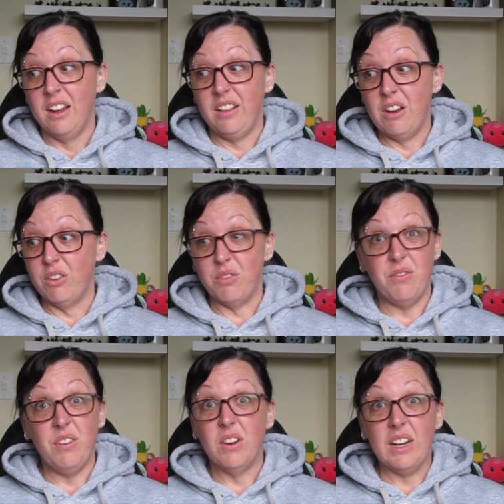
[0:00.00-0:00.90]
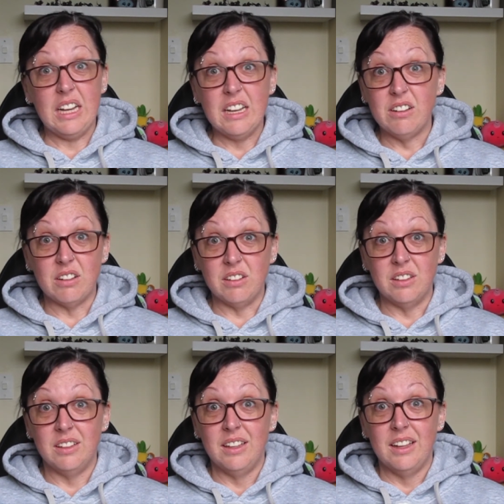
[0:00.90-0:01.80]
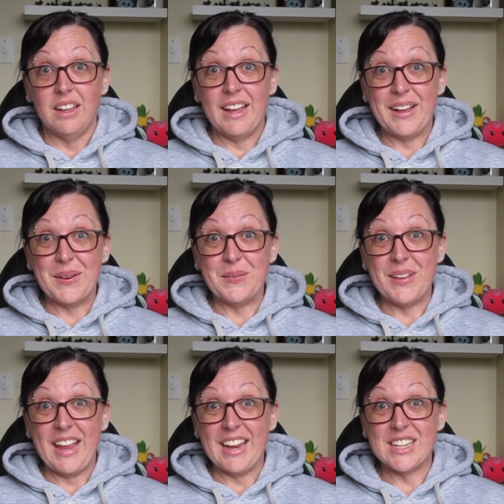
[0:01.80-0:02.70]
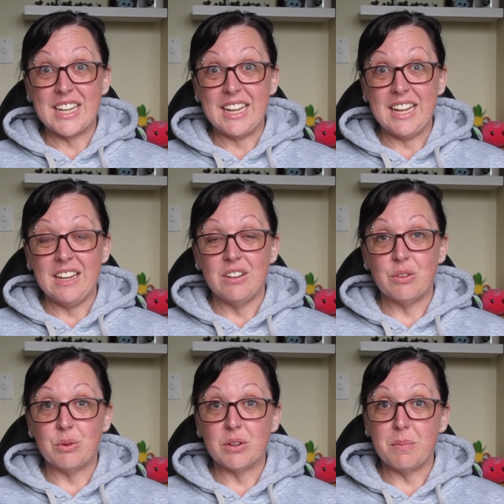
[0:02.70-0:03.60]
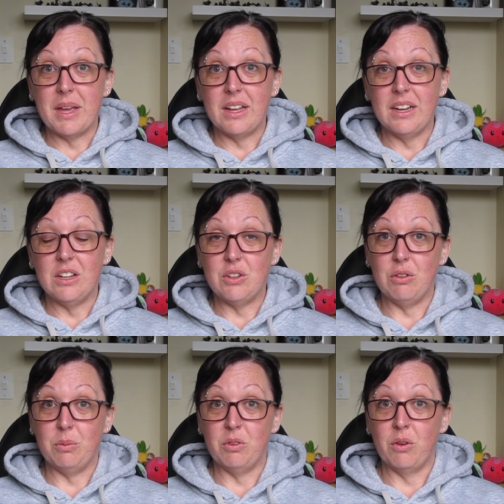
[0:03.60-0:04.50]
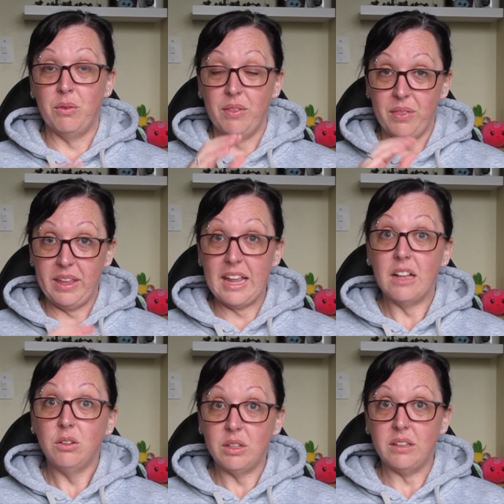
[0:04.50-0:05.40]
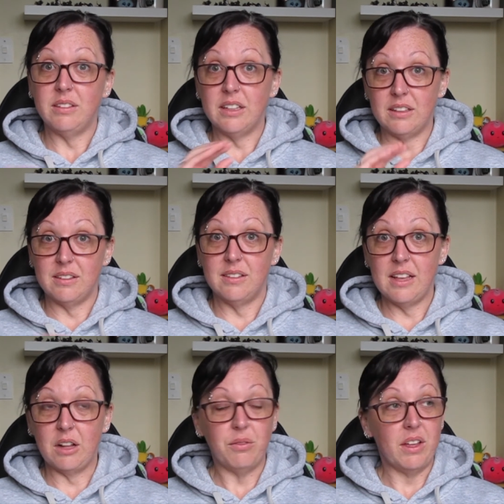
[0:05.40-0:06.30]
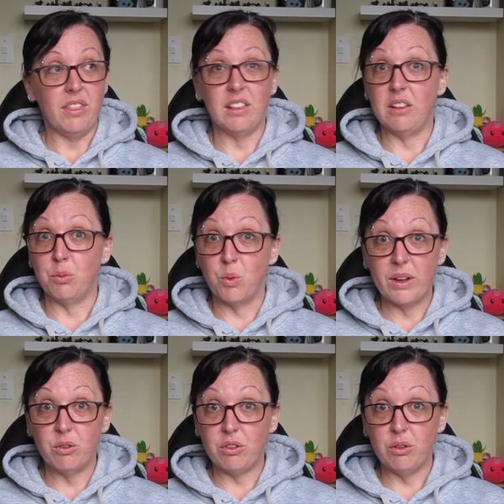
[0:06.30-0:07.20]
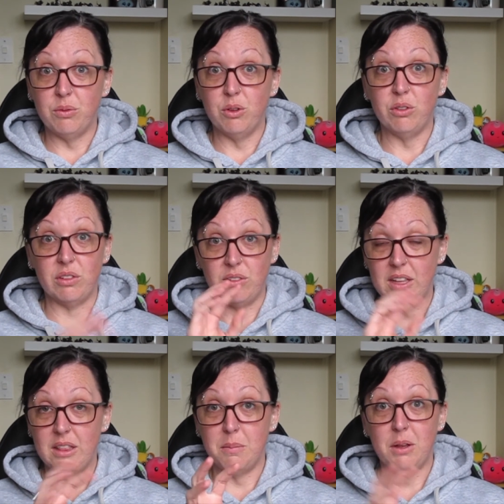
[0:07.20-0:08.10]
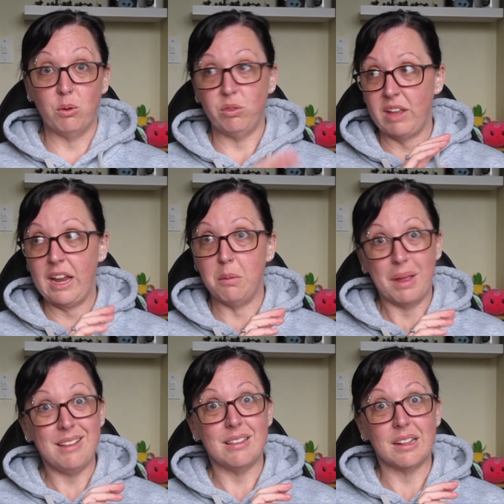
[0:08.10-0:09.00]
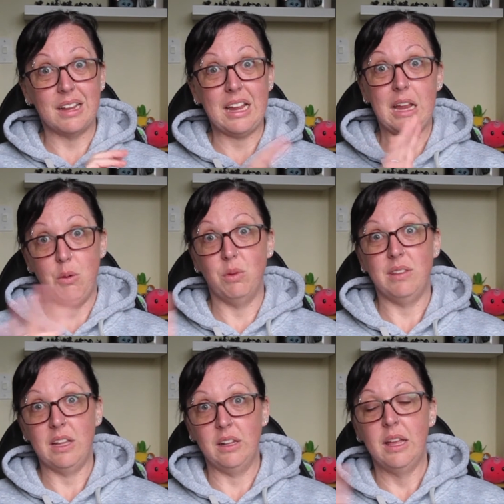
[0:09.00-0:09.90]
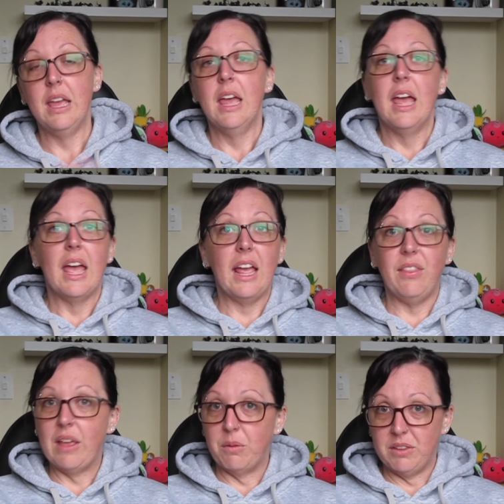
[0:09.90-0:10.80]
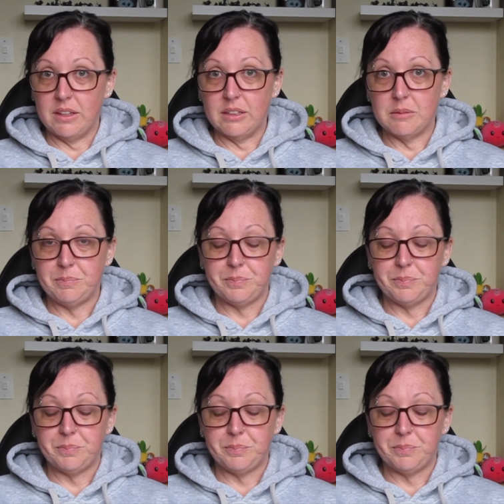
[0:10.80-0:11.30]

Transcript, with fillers: there is very little um, actually talked about in terms of the illness itself. I think there's one or two verses in the middle saying basically he was ill, and that was it.